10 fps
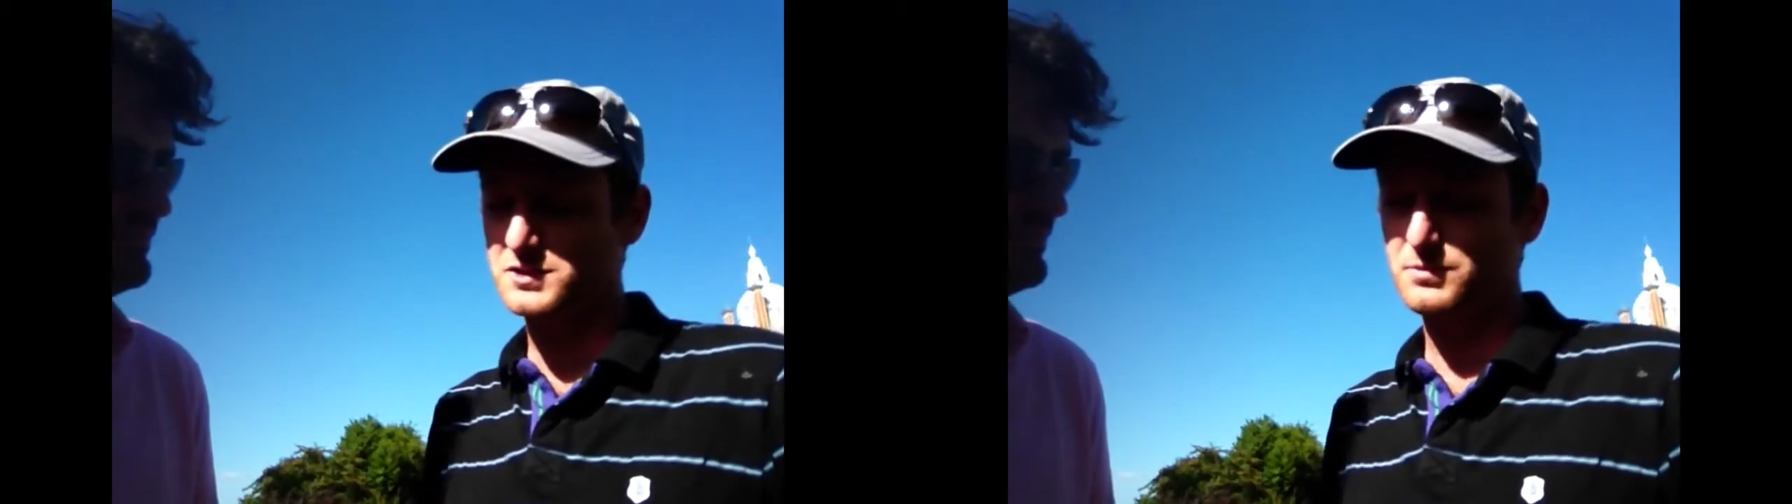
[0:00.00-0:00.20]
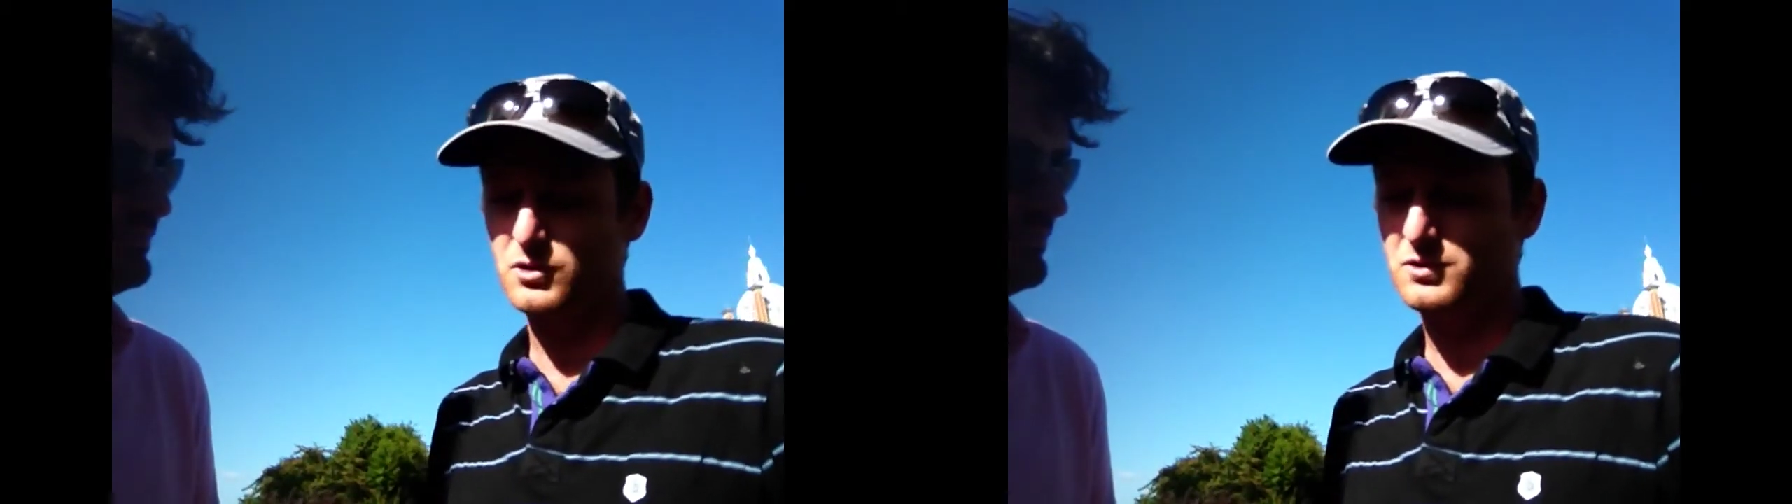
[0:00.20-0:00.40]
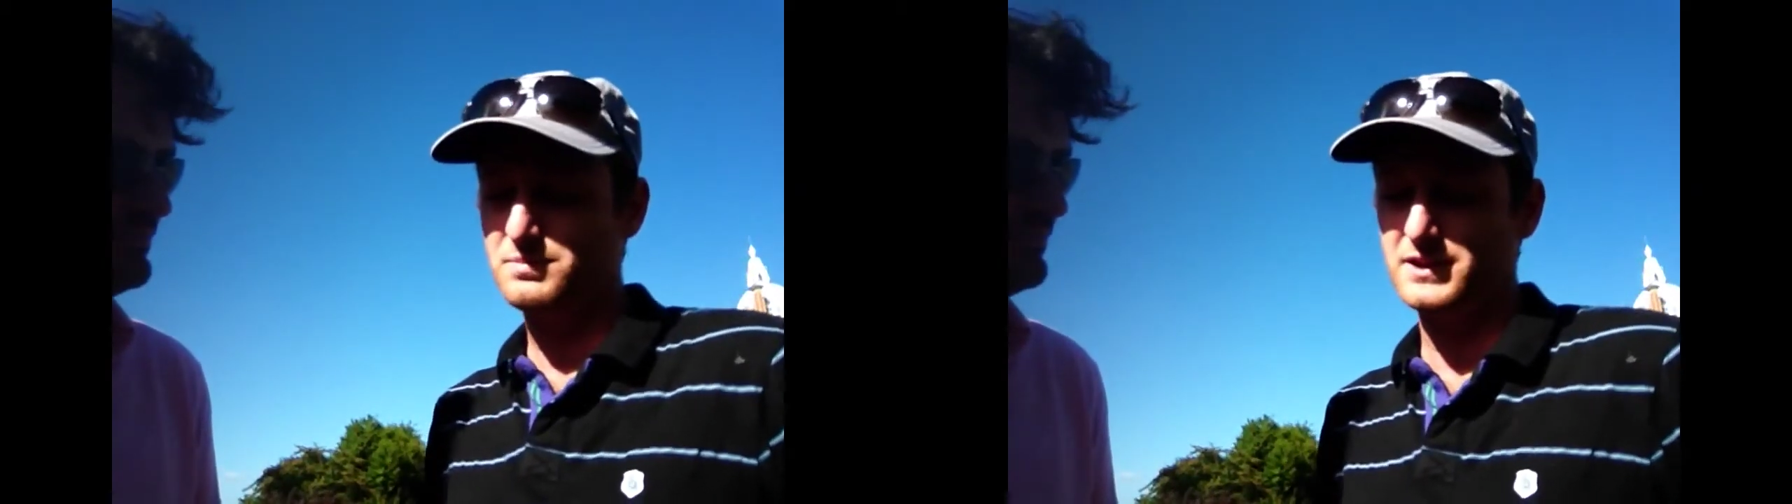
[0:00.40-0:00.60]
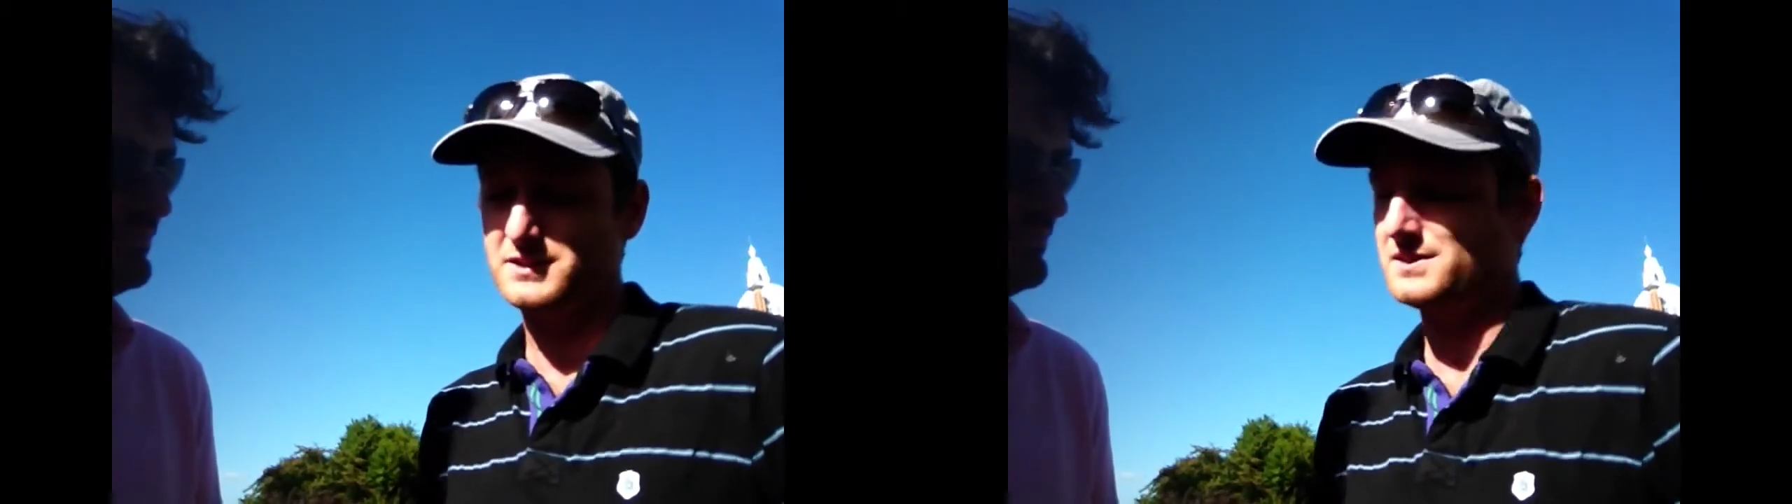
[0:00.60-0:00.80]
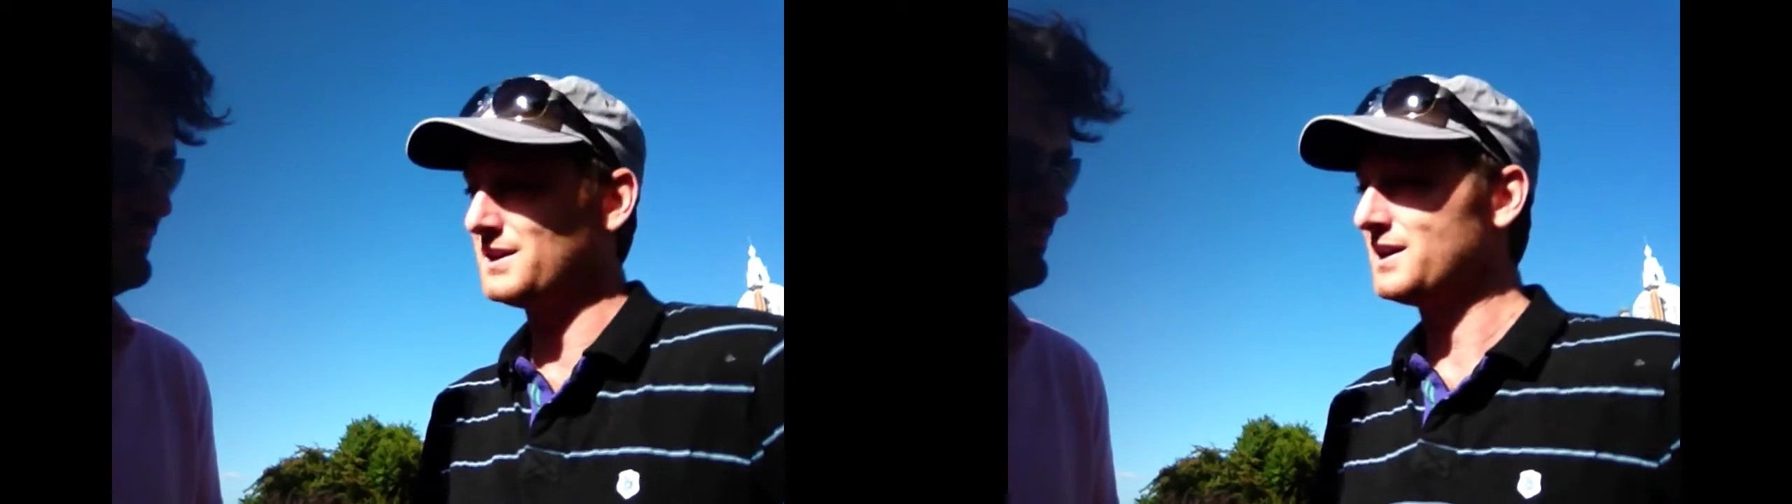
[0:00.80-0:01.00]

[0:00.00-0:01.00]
the board, but